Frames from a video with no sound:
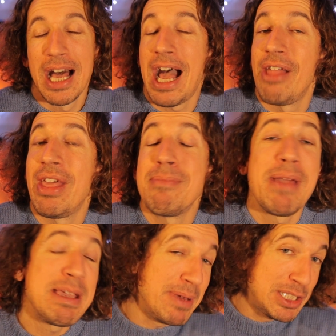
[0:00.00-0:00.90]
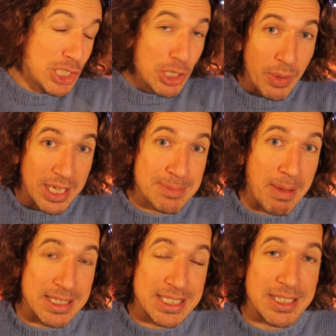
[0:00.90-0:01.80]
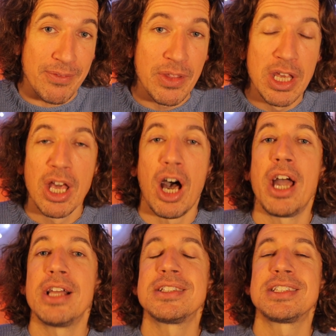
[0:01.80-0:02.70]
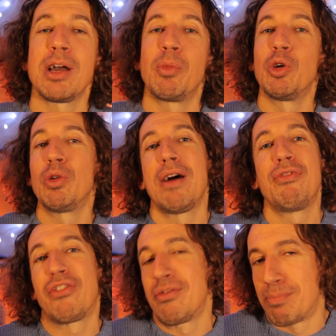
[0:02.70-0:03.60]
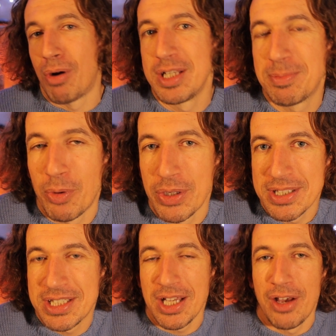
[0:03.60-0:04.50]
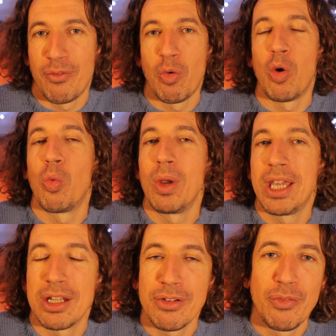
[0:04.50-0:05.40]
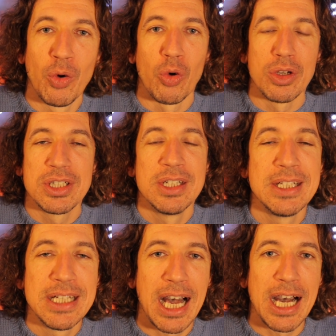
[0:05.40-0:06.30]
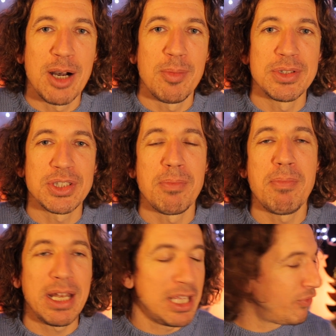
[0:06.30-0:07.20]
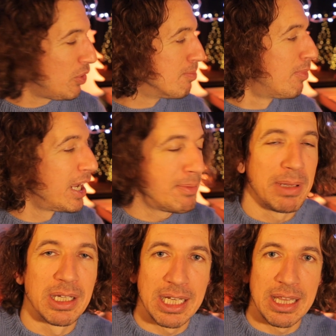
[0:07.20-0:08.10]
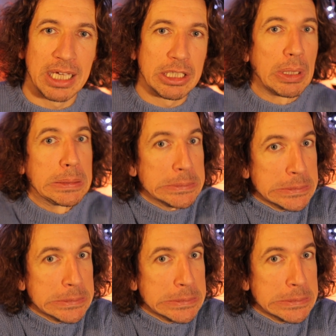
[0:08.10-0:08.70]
and they may be too expensive. I understand we all have different price points of what we can afford. So many of you might be looking at that going,